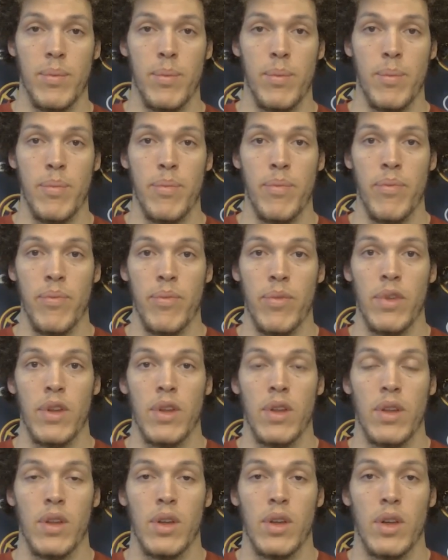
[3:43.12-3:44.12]
so to
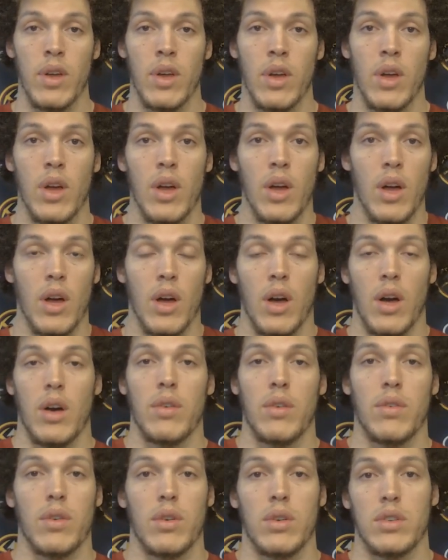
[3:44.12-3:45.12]
speak?
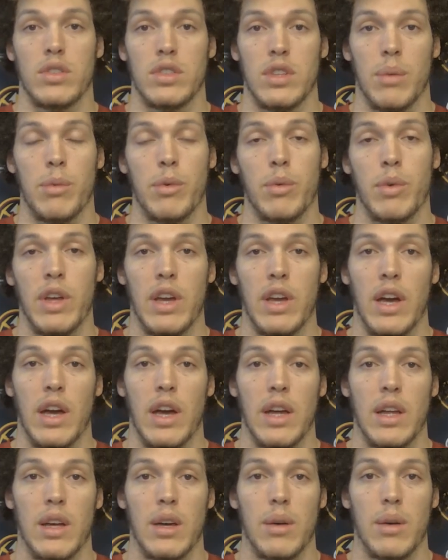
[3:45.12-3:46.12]
Oh, of course. I mean, we
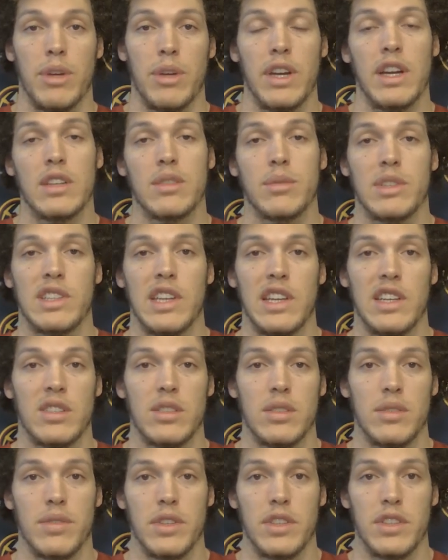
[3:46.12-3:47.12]
got uh, big
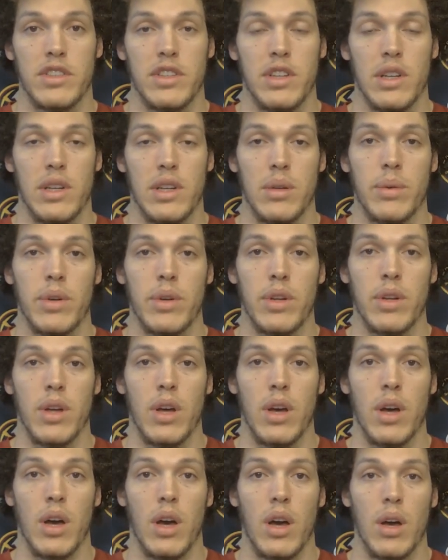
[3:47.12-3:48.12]
expectations for this team.
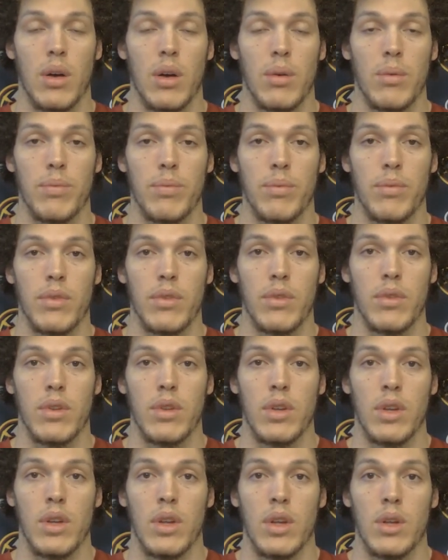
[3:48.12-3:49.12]
Um,
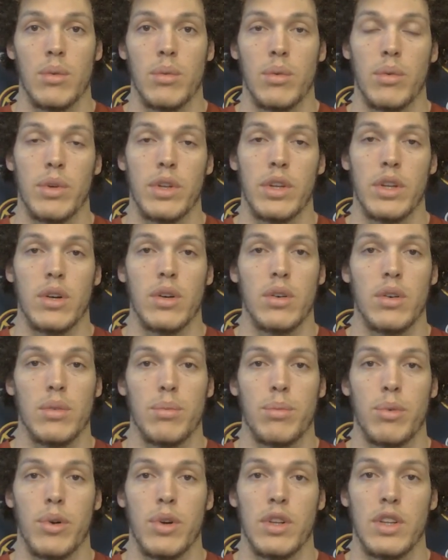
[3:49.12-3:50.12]
we
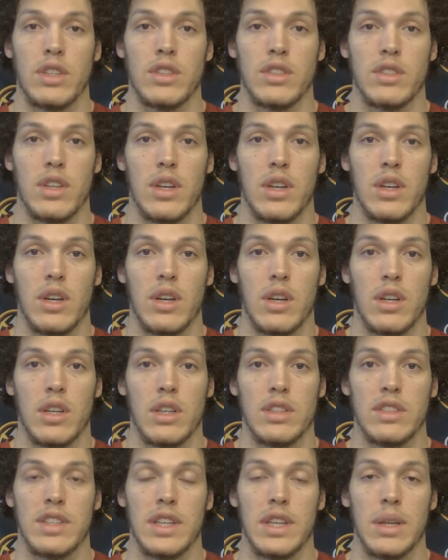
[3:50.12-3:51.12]
know Portland's a, a,
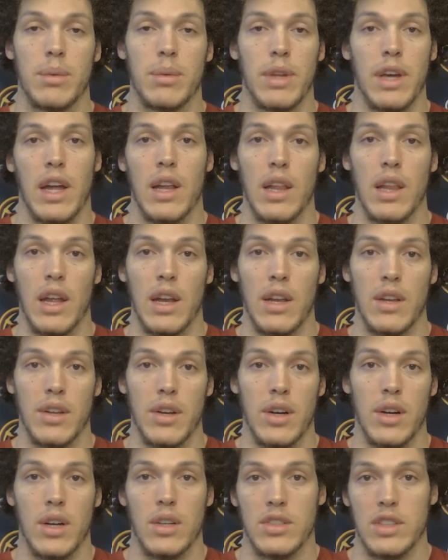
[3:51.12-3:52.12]
good team. They got a lot of
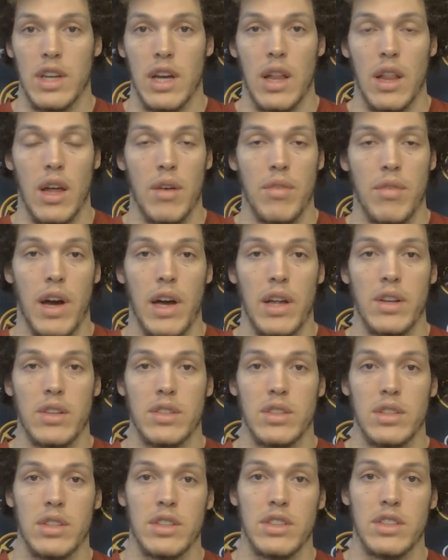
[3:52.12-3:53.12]
dogs. They got a lot of fighters
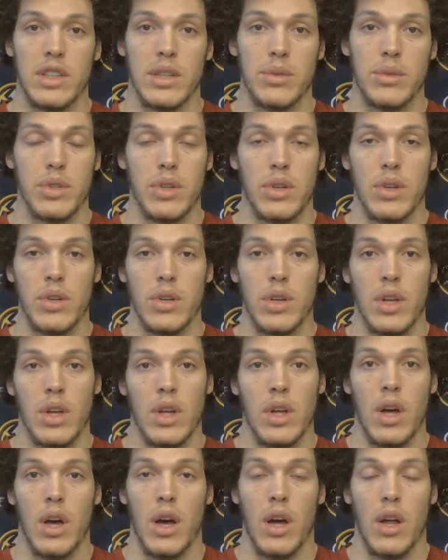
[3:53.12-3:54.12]
on the team. So
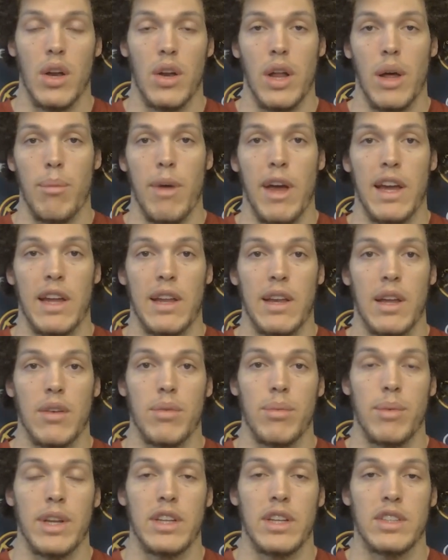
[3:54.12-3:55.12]
uh, they're not backing down
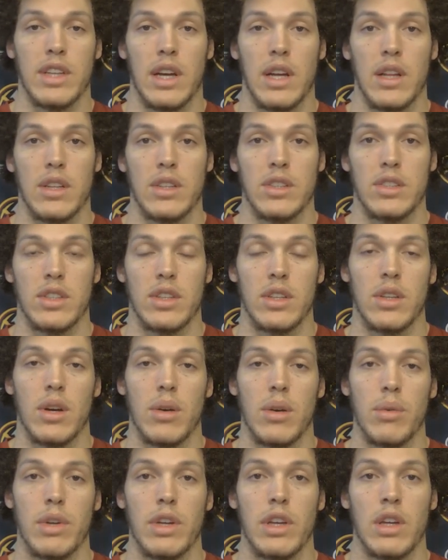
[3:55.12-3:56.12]
from any challenge. Neither
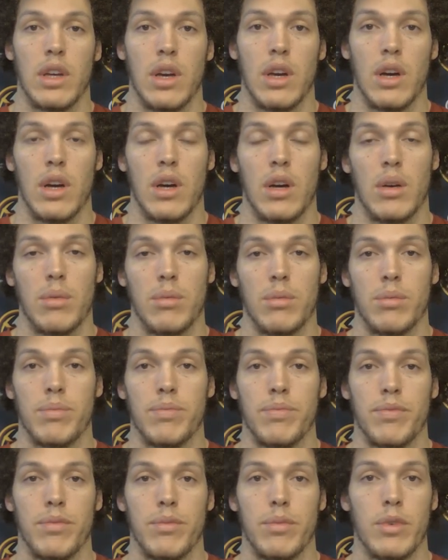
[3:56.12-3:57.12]
are we. Um,
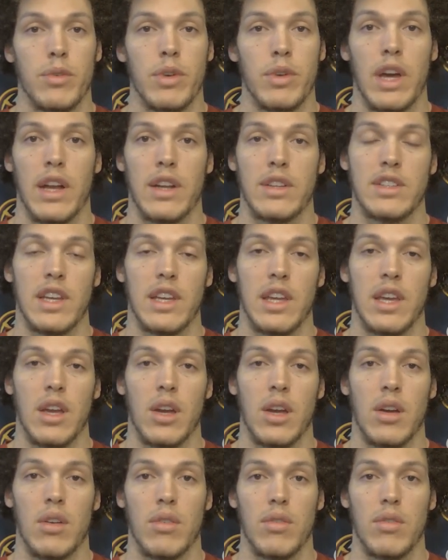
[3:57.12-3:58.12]
but we got to take
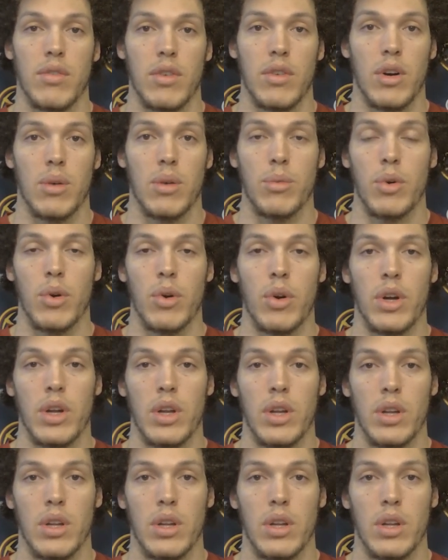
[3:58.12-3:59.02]
care of home court.